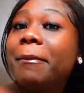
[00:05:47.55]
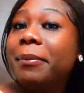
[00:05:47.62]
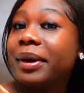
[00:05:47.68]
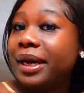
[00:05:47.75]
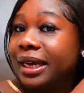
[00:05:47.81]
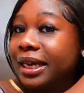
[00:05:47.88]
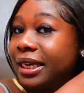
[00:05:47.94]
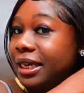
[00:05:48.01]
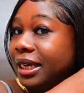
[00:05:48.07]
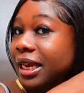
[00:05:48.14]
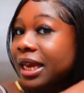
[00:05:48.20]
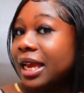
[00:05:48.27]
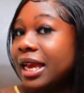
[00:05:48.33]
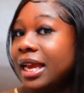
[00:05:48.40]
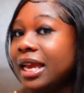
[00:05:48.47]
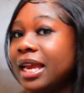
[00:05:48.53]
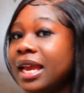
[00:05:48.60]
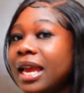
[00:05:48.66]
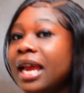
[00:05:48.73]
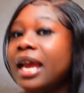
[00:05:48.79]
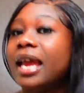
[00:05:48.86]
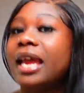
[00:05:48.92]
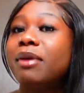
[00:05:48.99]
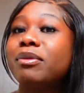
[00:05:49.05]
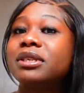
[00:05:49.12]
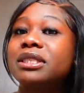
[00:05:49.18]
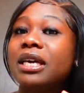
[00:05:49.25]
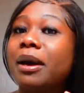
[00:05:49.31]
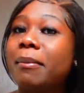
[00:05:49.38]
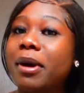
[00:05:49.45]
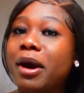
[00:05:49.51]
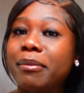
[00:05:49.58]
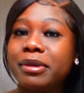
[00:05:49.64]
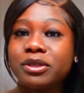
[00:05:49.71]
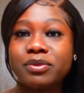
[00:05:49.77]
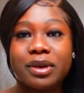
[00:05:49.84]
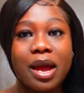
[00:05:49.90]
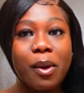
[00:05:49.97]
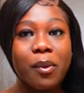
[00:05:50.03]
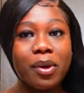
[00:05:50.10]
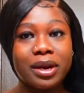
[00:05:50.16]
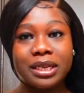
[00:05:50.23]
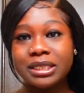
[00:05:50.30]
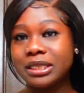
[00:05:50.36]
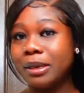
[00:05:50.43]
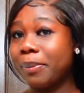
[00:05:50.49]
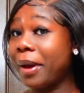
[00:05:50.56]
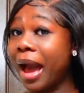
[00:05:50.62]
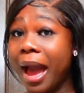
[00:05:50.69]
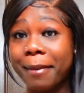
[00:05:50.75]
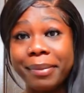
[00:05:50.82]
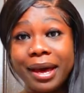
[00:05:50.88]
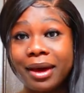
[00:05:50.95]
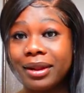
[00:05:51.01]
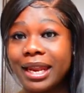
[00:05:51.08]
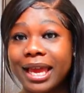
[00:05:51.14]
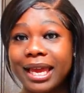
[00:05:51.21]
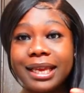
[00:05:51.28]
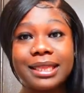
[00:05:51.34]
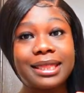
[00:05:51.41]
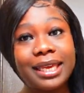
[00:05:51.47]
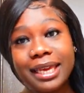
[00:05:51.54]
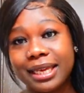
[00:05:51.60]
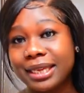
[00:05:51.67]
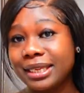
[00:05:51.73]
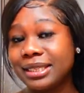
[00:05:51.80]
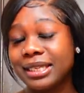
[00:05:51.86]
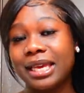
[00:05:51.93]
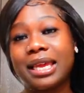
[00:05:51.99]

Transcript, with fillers: But it was some moments when I wanted to pop out like this.